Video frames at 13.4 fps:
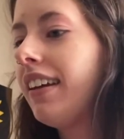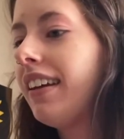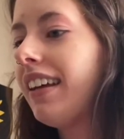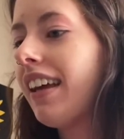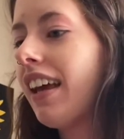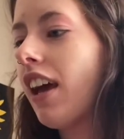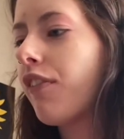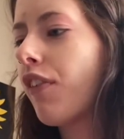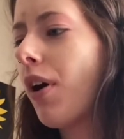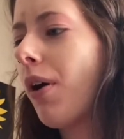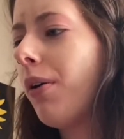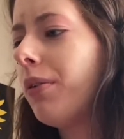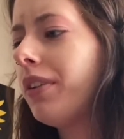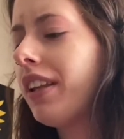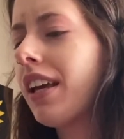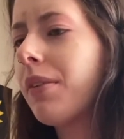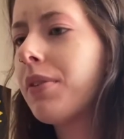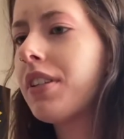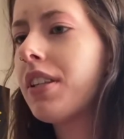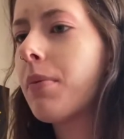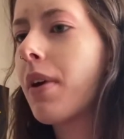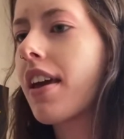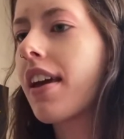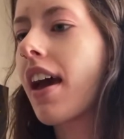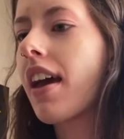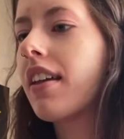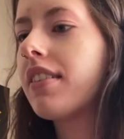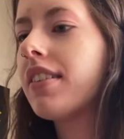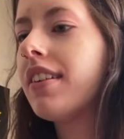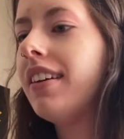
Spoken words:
If only it was the weekend.